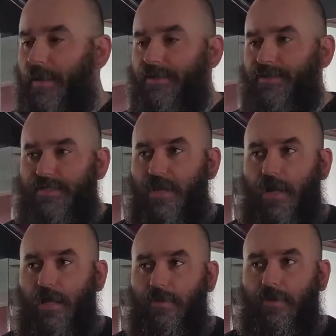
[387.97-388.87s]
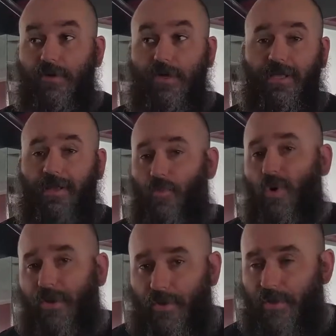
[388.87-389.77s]
I just literally got
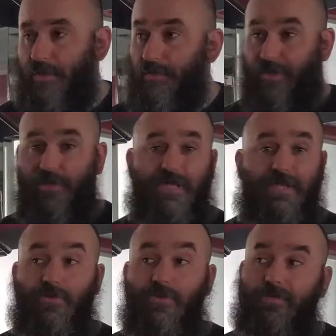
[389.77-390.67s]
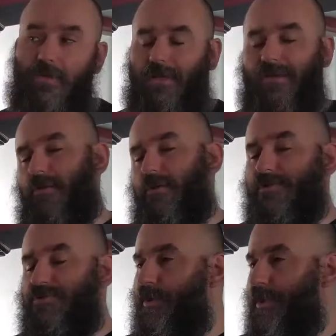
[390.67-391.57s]
wider because I do a little
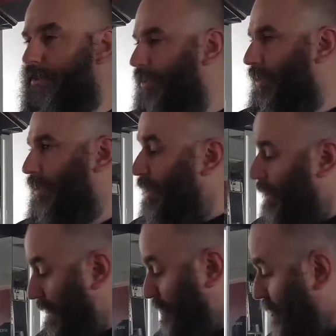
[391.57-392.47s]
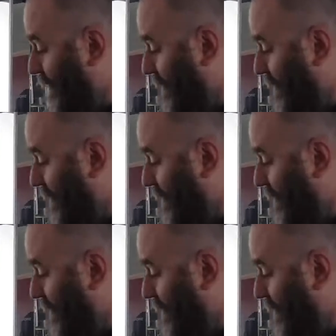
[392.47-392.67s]
less weight. I usually